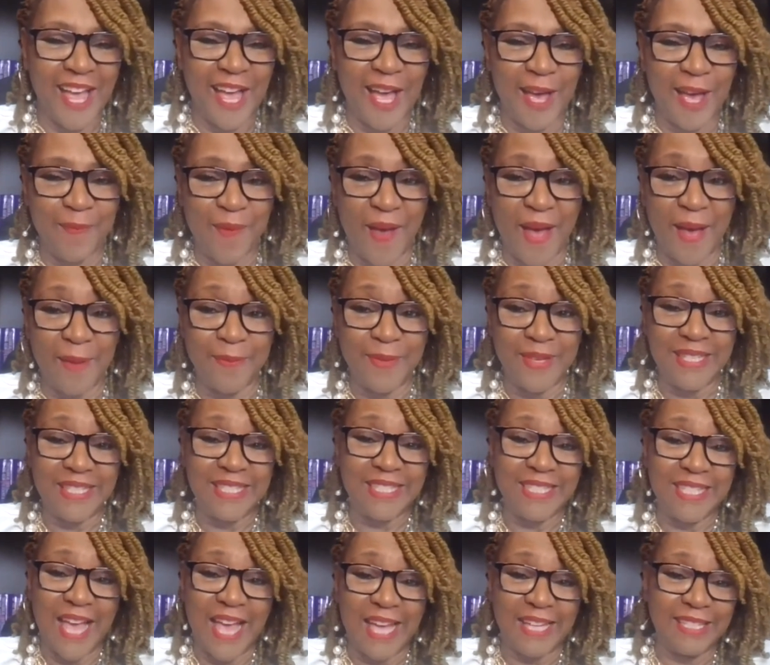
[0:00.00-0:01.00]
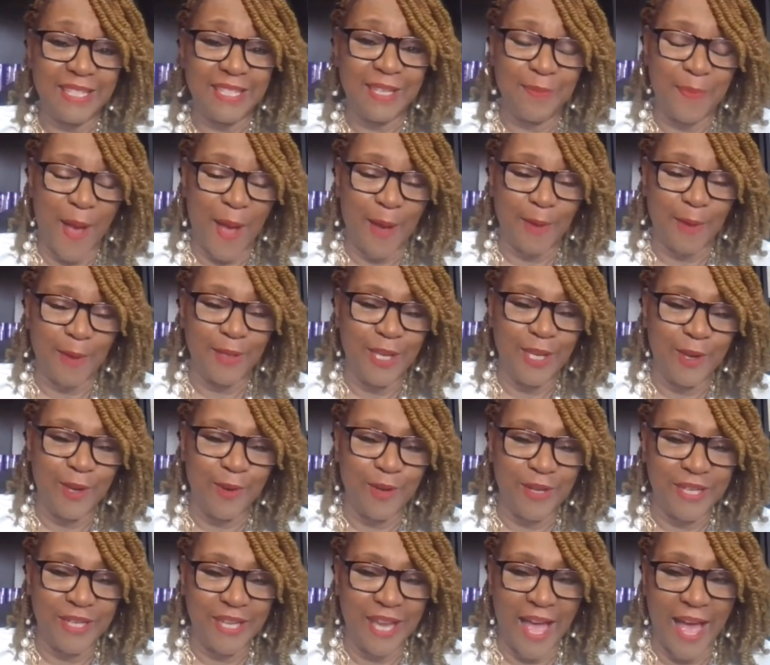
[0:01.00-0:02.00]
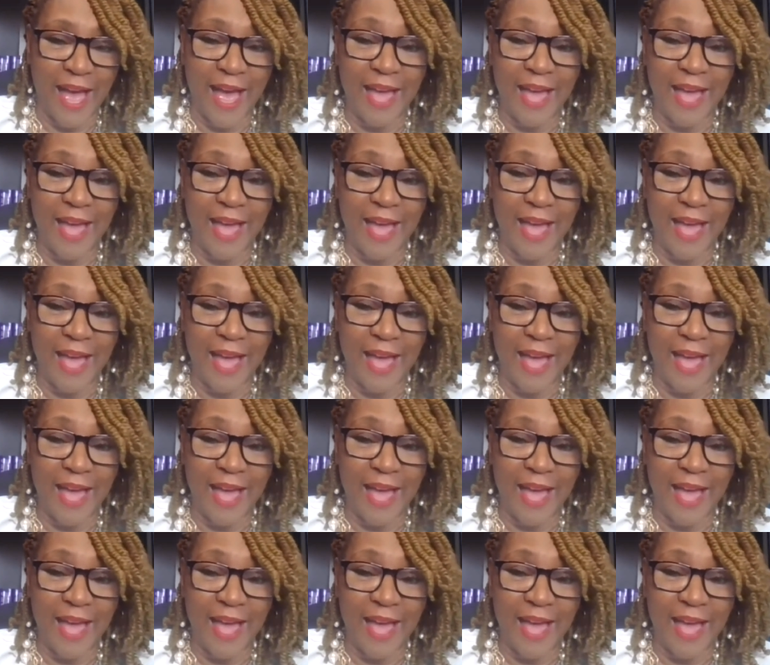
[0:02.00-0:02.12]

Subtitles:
I'm excited about hearing.